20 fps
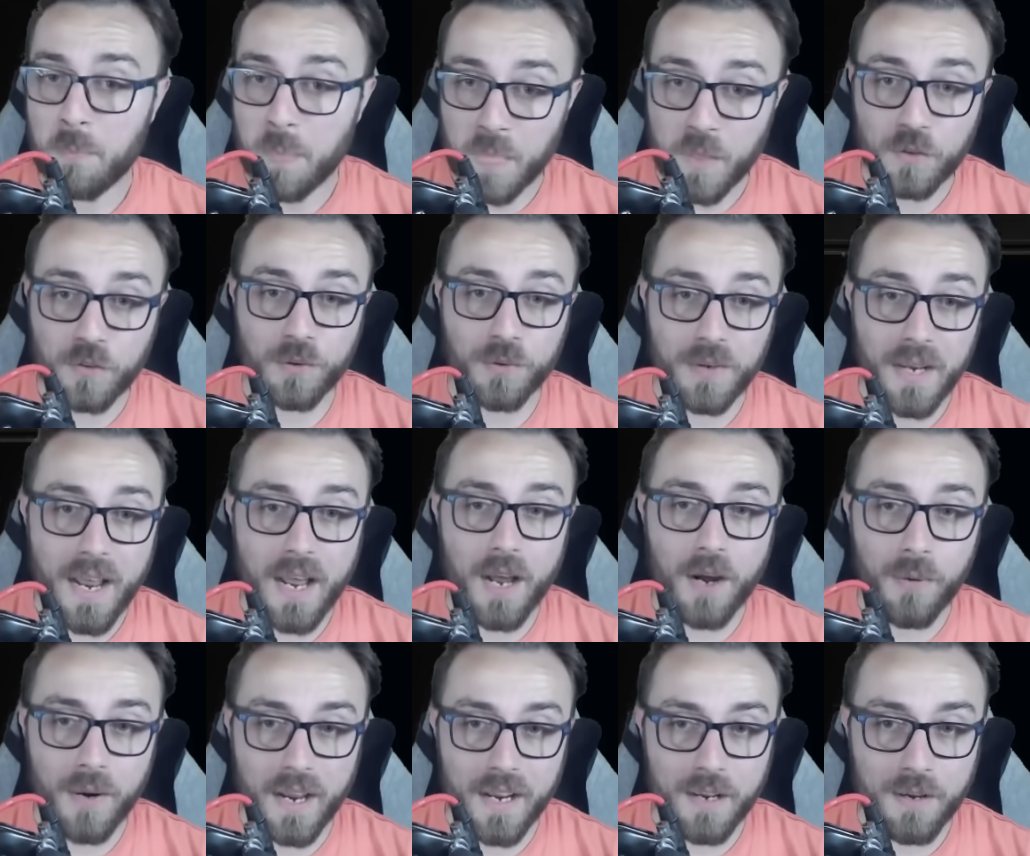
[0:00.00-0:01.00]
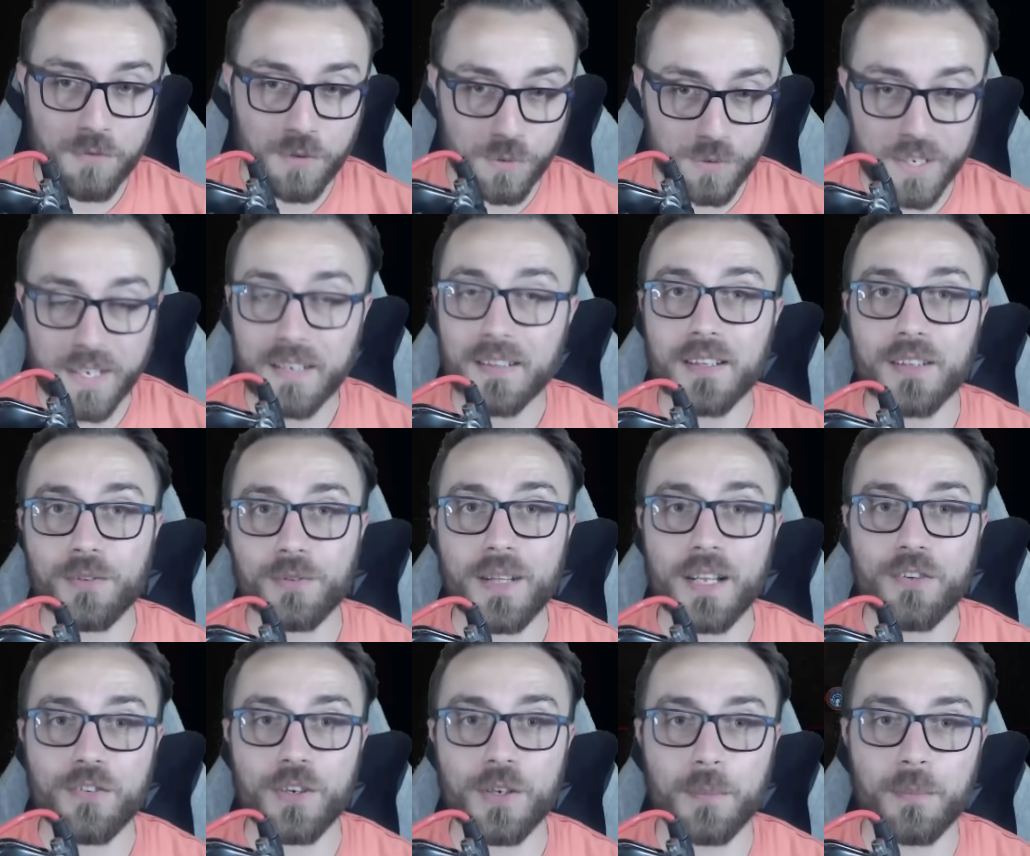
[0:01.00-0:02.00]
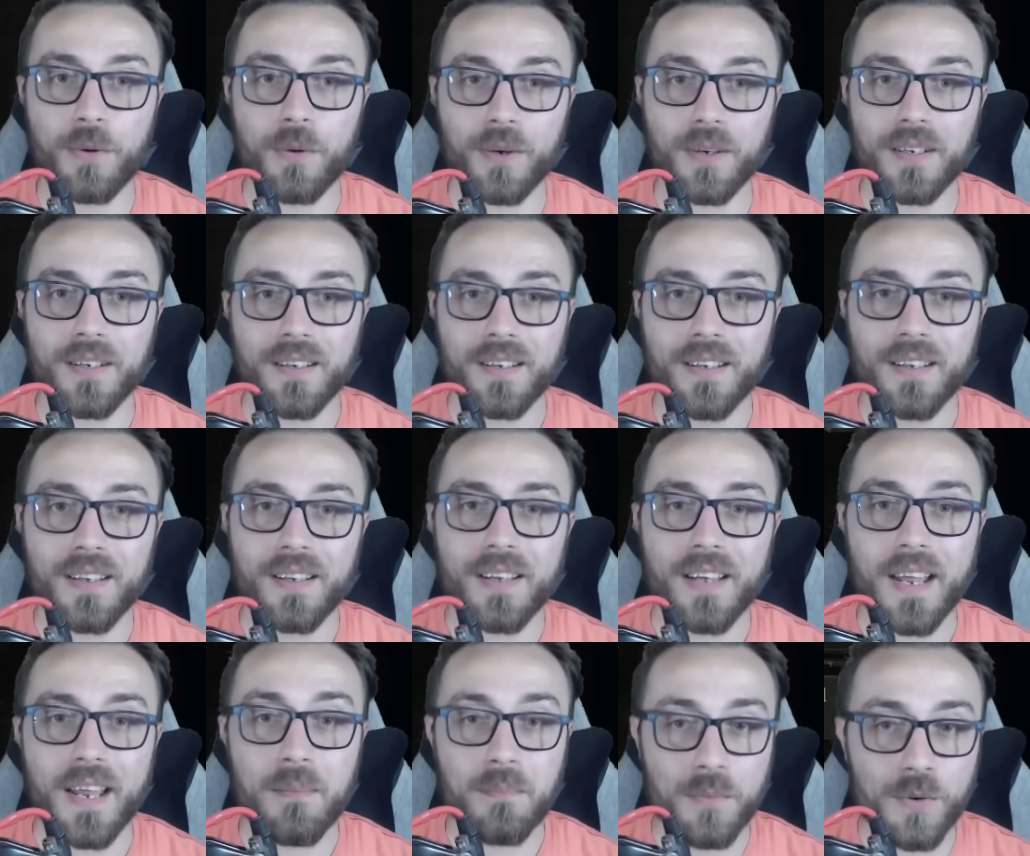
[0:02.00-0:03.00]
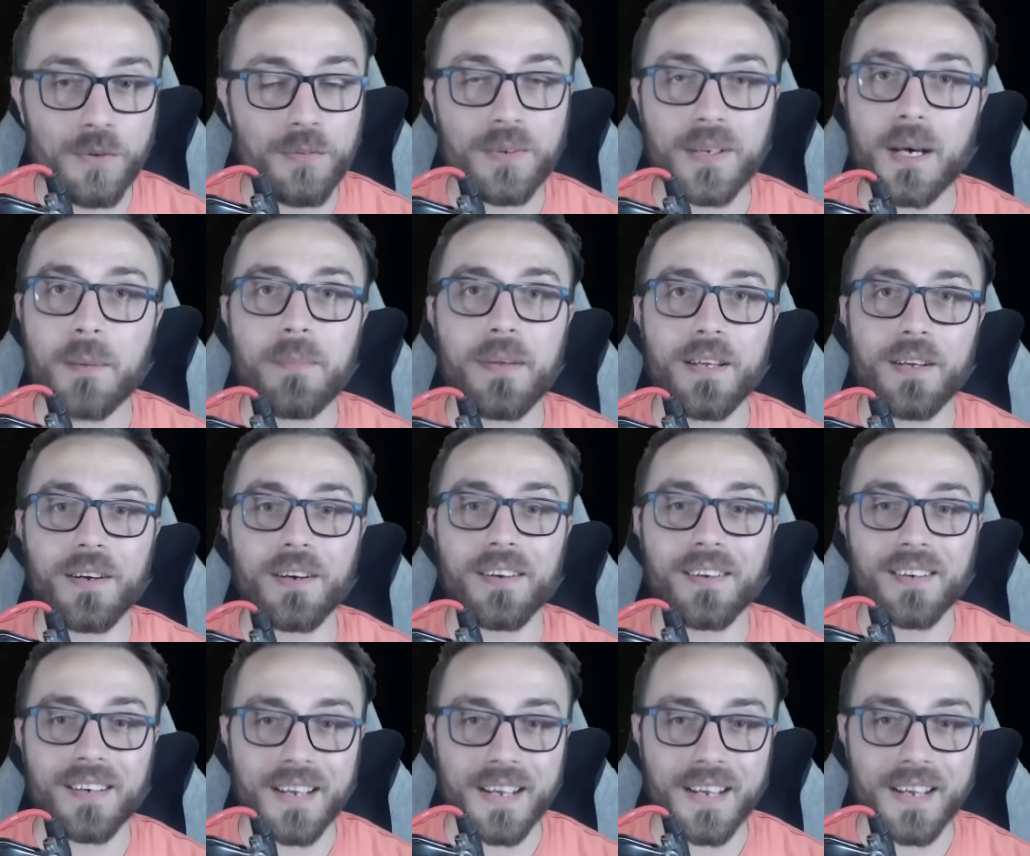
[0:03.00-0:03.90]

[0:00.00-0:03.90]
So now I have to take this flesh eater board and move it up here,